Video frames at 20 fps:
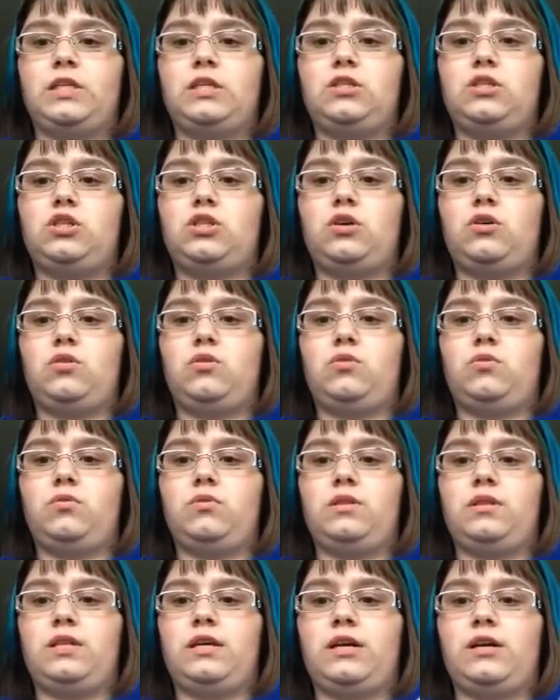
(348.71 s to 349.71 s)

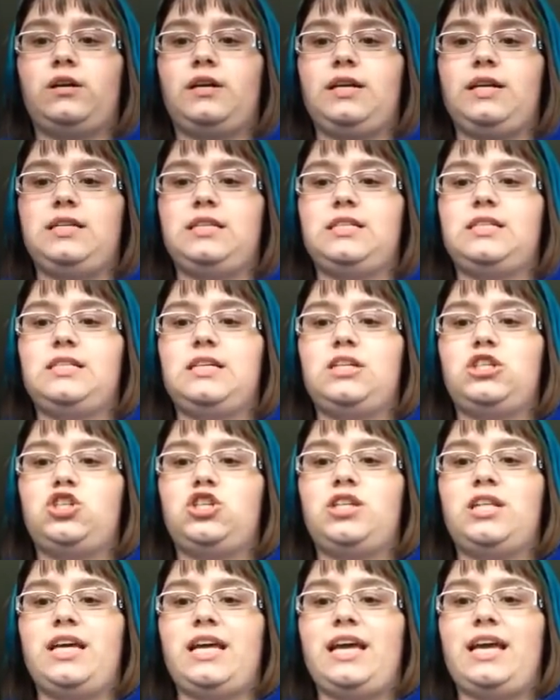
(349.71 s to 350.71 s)
So there is
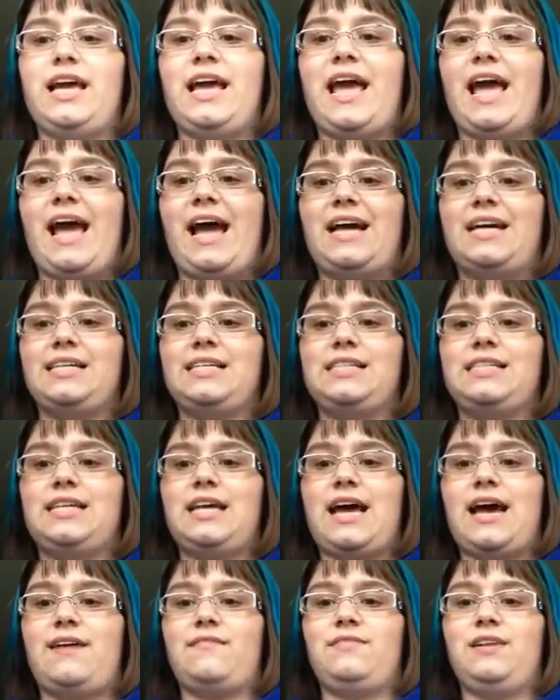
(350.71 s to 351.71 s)
such thing as
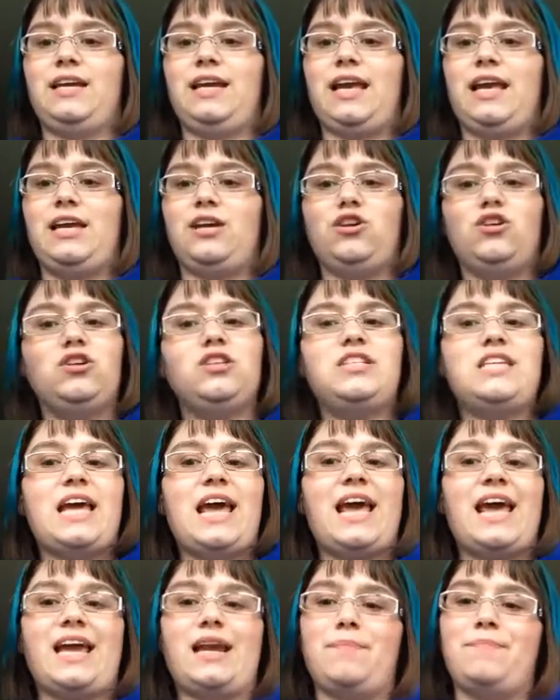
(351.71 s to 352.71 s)
having a good
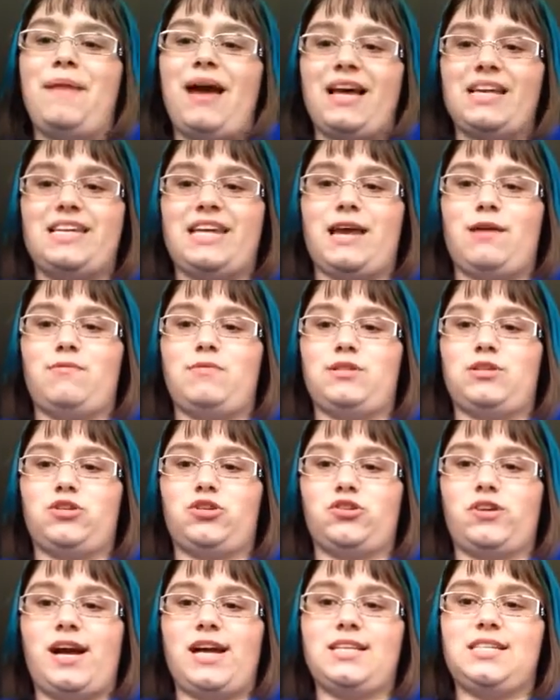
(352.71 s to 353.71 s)
day and a bad day with
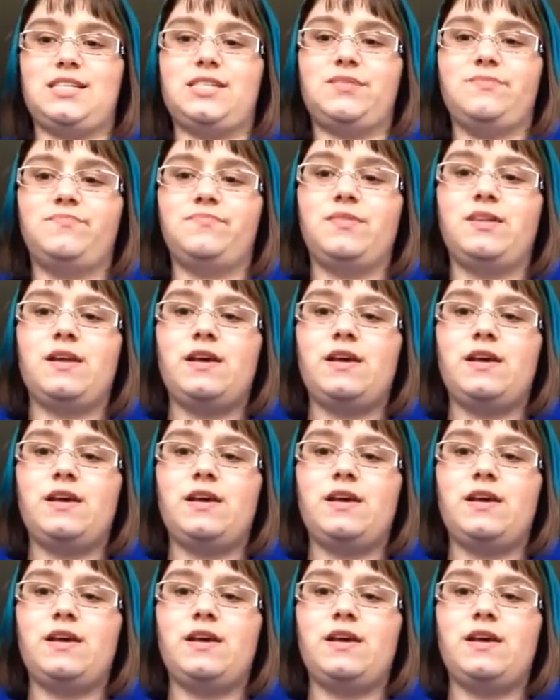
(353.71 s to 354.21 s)
Tourette's.